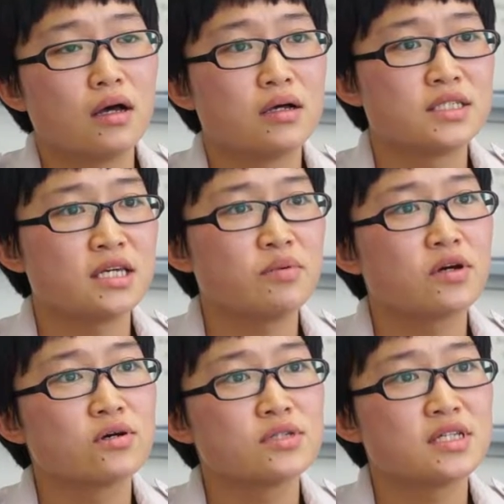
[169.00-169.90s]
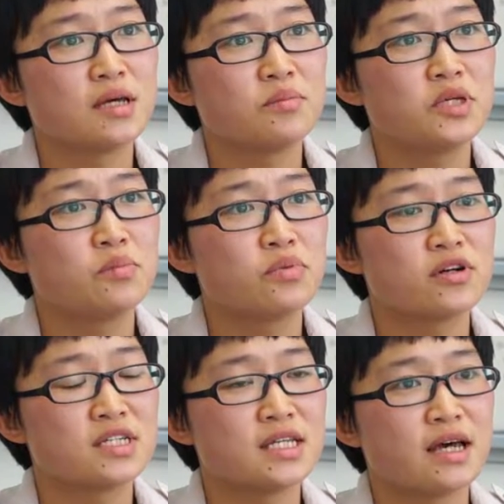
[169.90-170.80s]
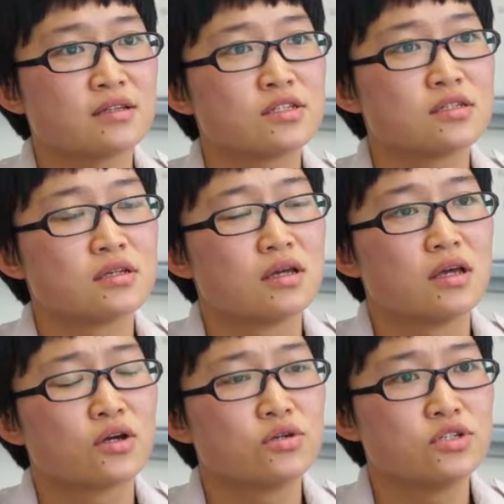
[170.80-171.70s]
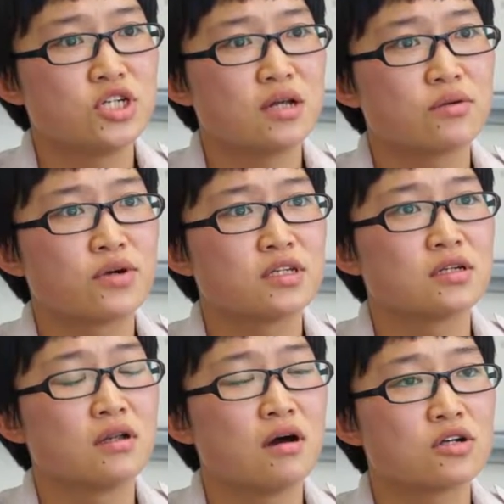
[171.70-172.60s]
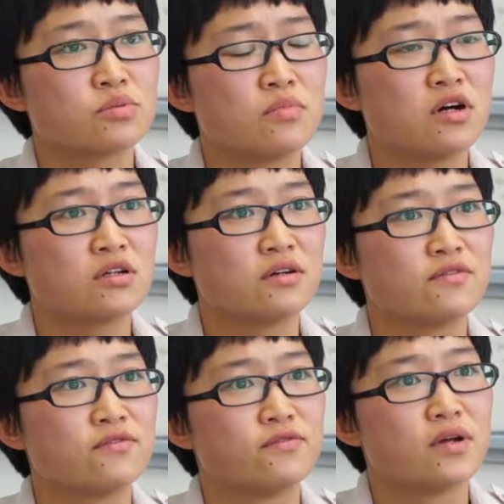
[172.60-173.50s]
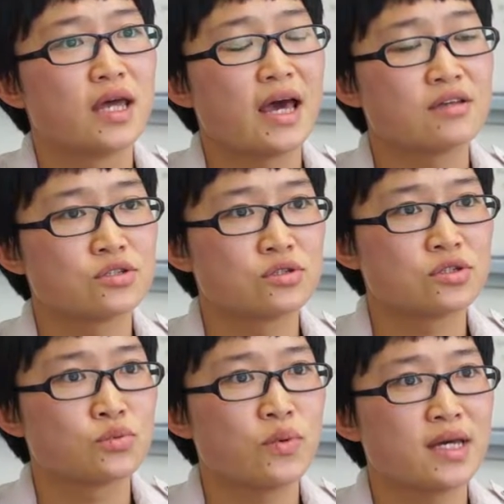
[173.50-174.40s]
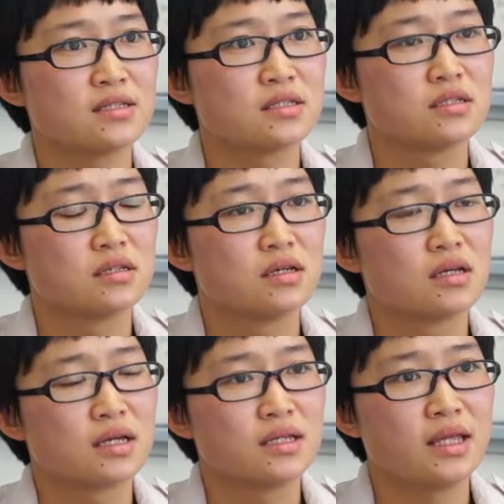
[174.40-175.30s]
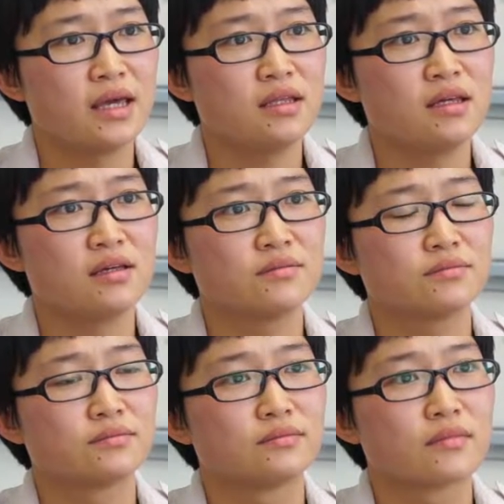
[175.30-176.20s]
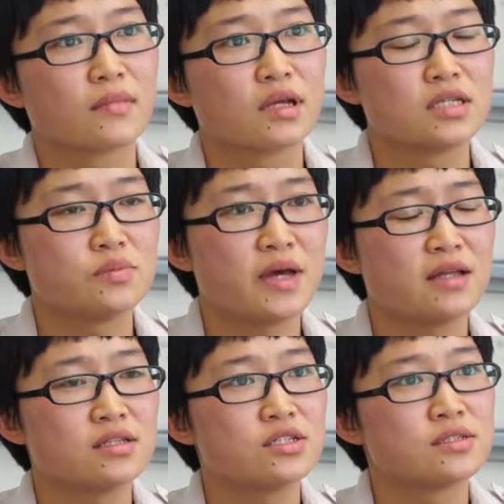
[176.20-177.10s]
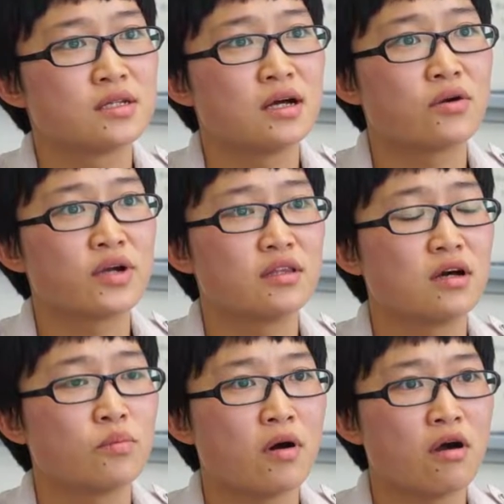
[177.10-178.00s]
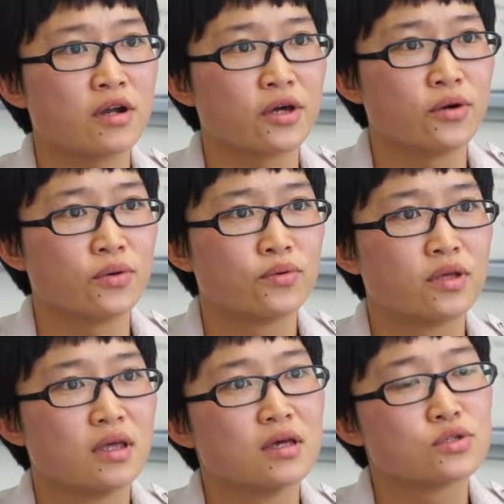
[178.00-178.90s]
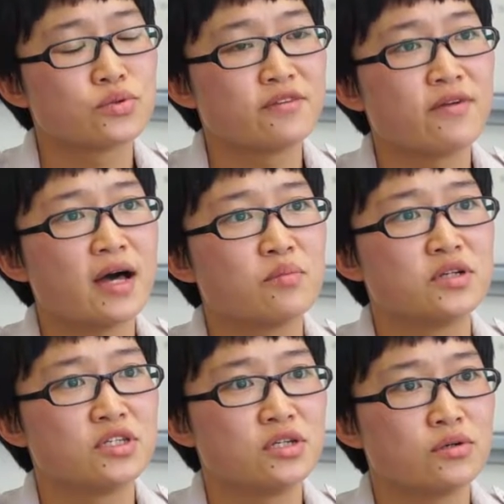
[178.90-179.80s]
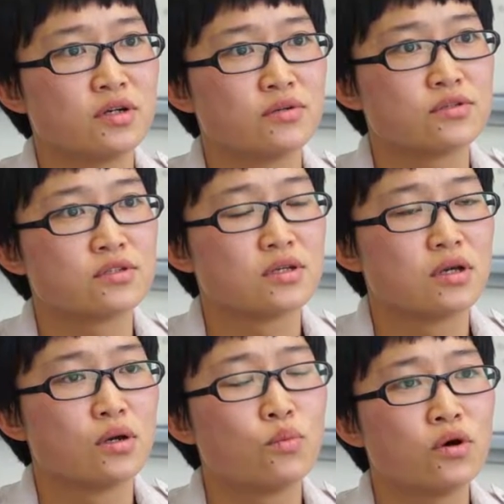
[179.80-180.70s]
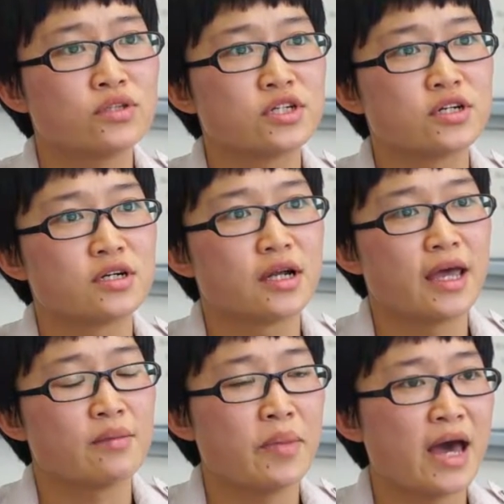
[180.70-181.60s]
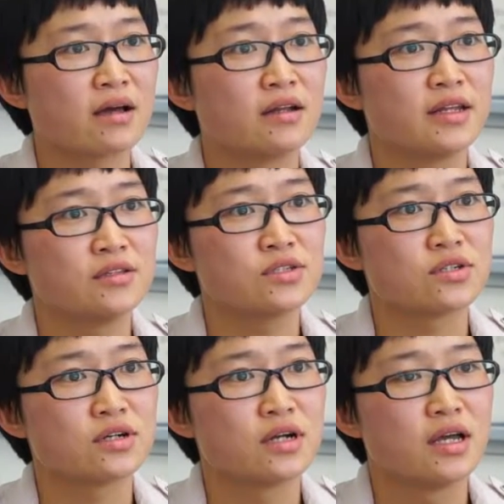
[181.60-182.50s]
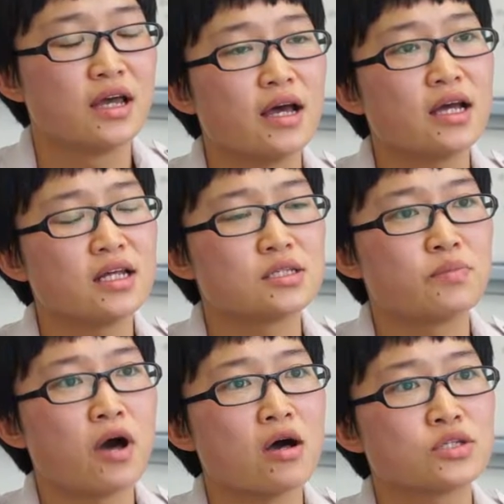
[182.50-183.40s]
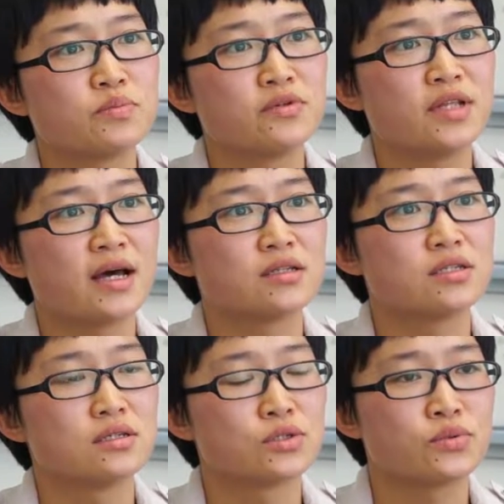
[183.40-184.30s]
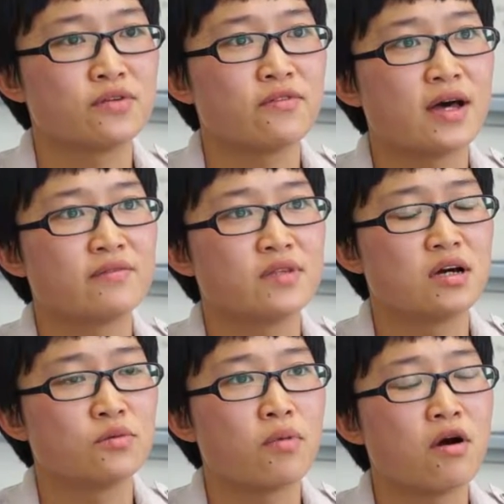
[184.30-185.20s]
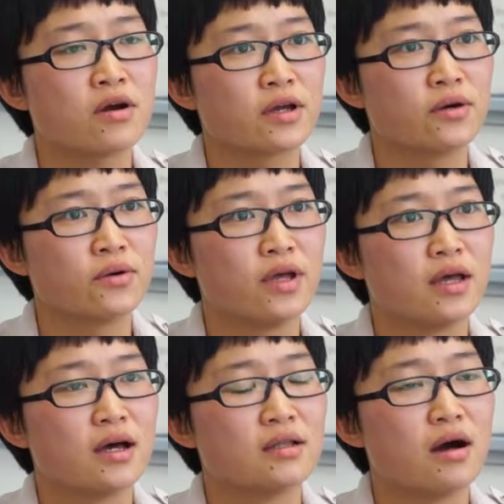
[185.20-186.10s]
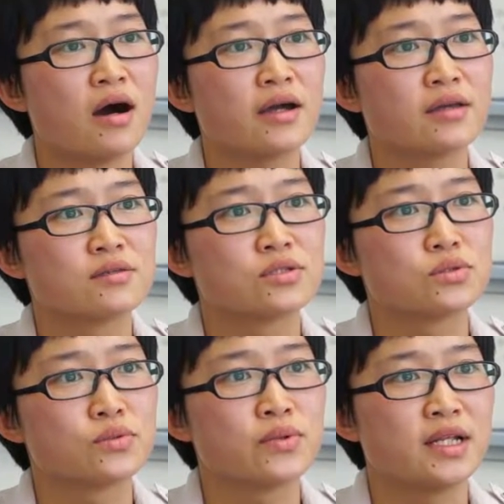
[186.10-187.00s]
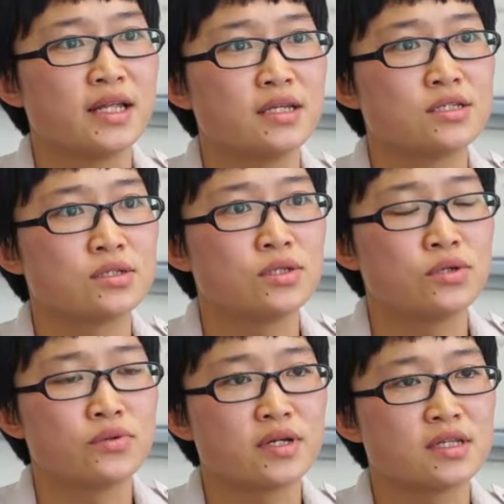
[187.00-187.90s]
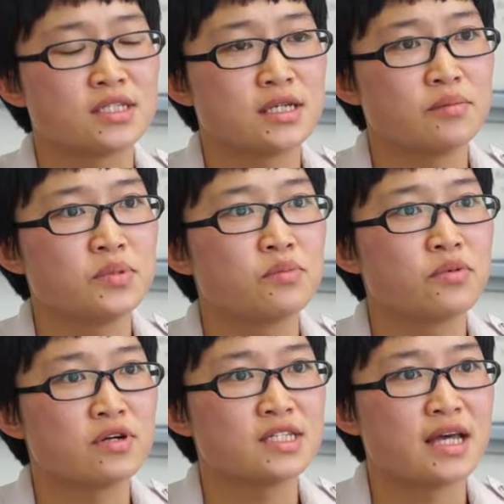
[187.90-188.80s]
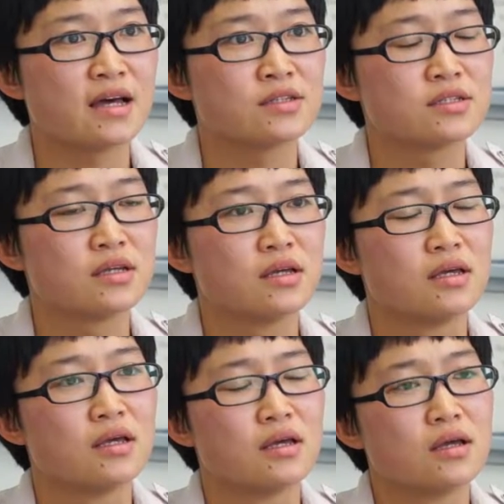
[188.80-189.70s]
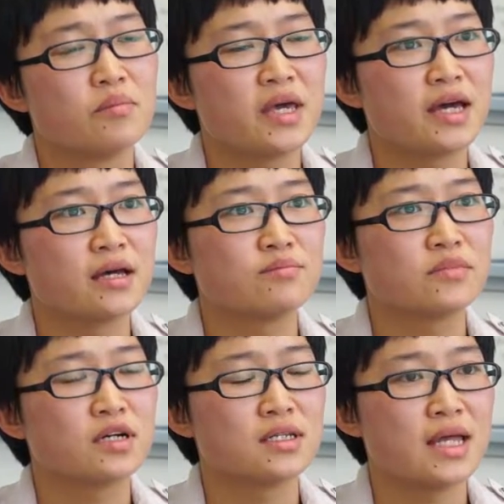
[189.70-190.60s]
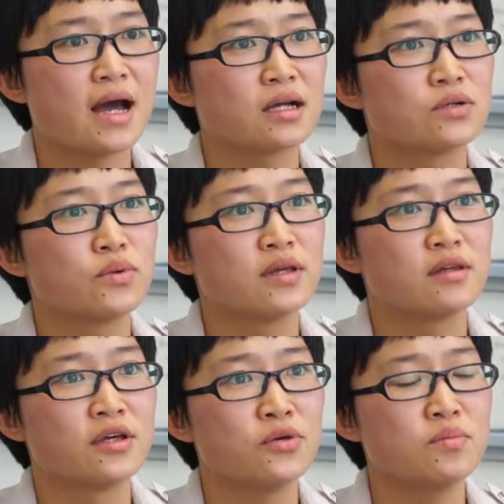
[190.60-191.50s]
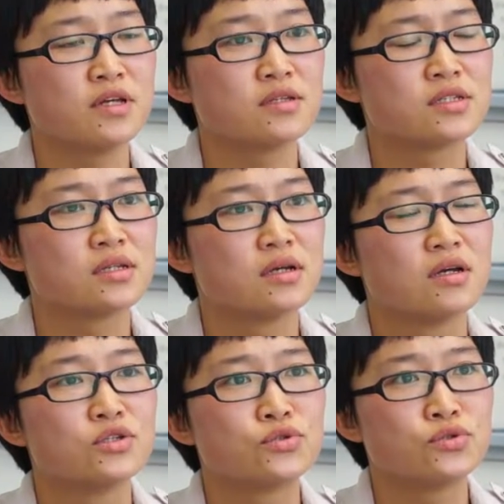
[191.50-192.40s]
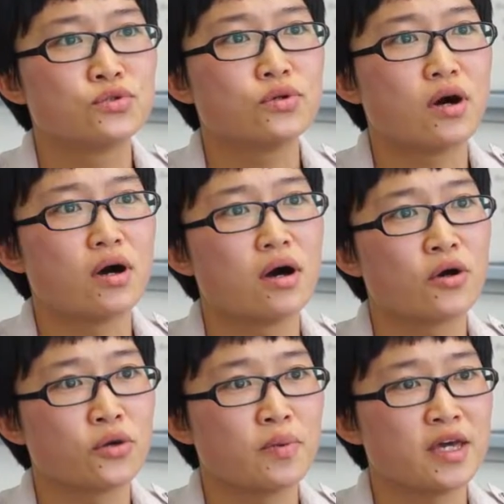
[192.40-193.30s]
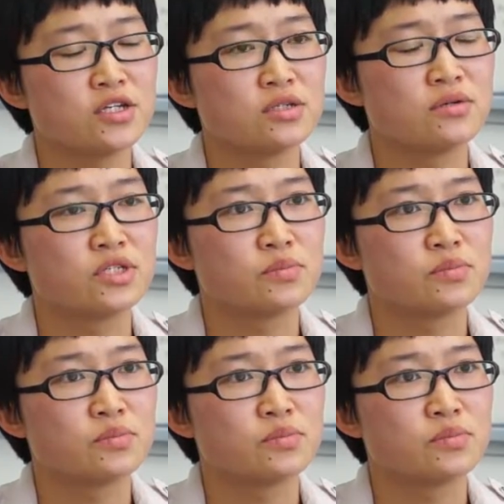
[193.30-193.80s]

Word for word: A typical CMP process could generate a large amount of hazardous waste containing spent slurry nanoparticle, five materials, water, and pack cleanser. It is possible that three five nanoparticle and ions released during the CMP process May come contact with humans through occupational